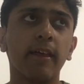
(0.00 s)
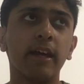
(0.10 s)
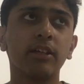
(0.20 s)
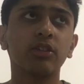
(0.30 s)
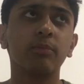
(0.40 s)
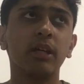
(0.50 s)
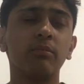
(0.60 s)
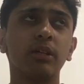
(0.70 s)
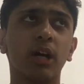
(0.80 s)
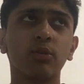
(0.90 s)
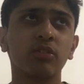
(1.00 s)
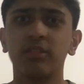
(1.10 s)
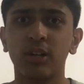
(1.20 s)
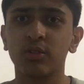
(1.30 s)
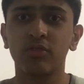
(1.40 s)
It just made me. I was
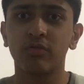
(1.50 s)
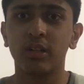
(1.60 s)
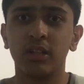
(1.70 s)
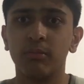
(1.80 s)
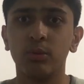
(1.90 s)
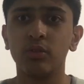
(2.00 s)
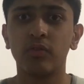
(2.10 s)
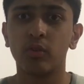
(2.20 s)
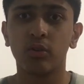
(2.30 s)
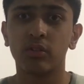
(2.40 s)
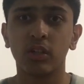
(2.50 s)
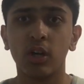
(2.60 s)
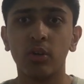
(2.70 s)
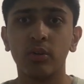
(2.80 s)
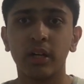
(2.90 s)
just in the mood to
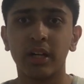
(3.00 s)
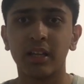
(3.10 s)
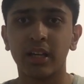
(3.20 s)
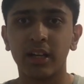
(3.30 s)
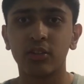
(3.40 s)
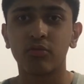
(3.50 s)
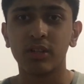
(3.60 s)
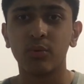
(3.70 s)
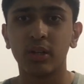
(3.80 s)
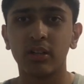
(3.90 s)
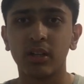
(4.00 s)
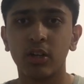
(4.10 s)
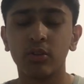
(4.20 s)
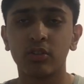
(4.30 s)
go, and like I just really wanted to go.